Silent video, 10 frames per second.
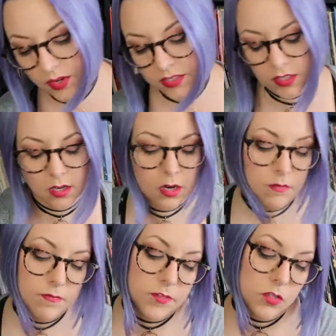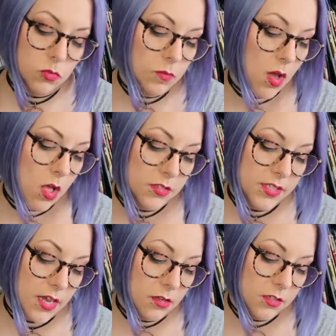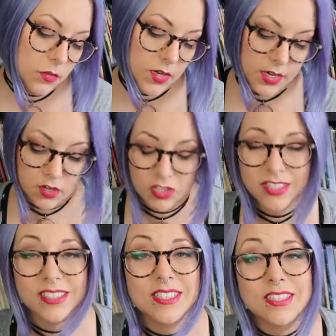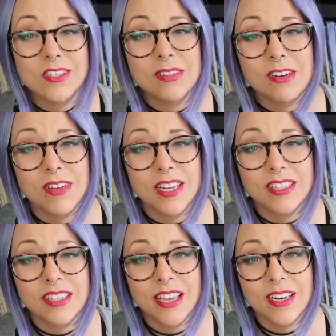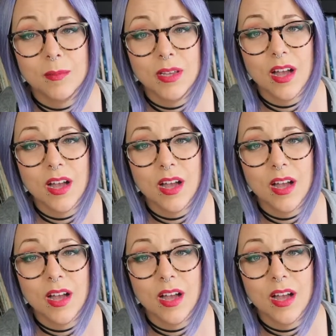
wait to get this room all settled so we can actually listen to our vinyl again and be